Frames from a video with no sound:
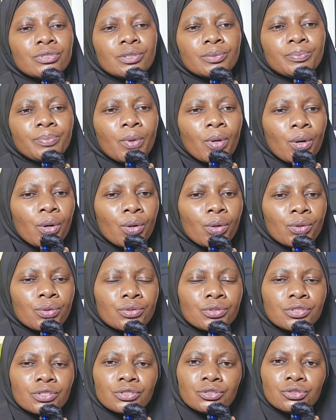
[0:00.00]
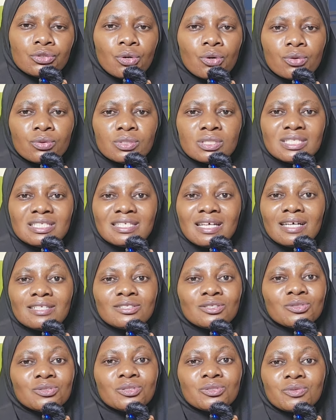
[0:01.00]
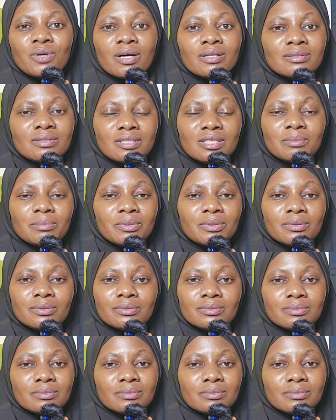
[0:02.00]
the Pauls, the Johns sat on a round table